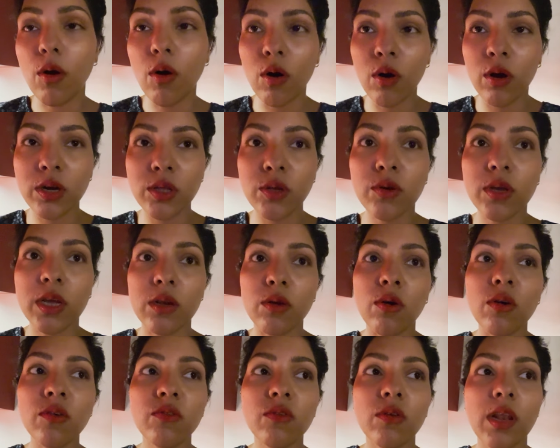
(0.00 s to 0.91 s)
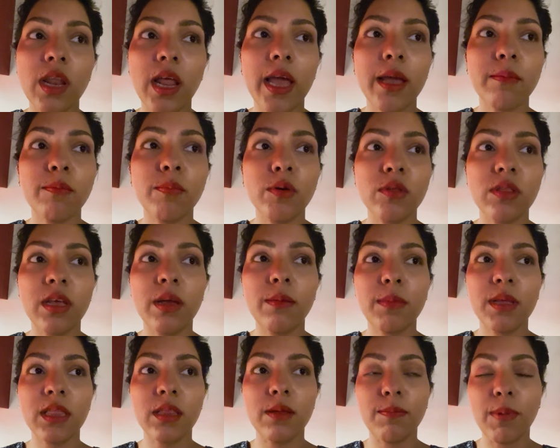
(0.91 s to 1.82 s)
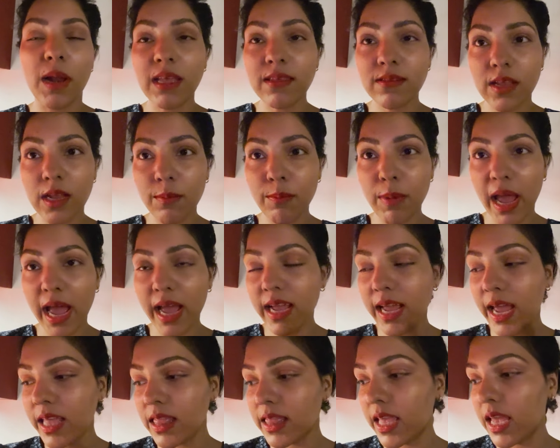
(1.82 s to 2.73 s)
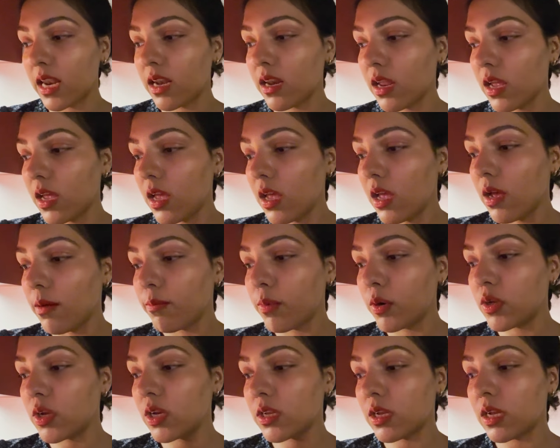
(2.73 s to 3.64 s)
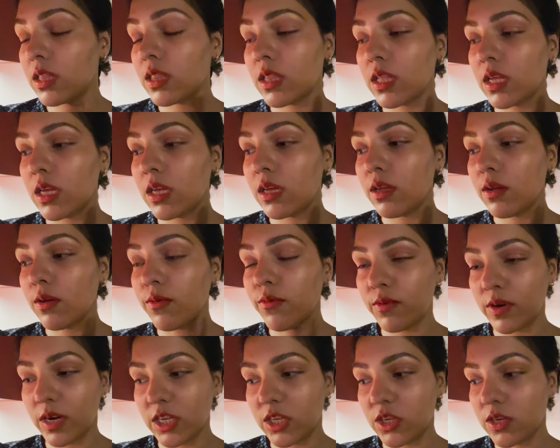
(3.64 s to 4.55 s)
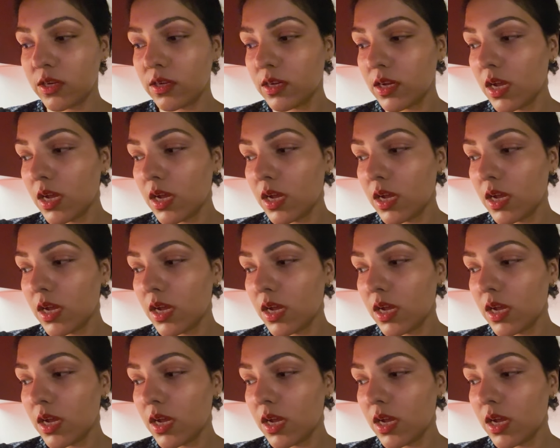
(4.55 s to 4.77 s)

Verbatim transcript: or you can also like put them in the plastic bag and then put it in the fridge.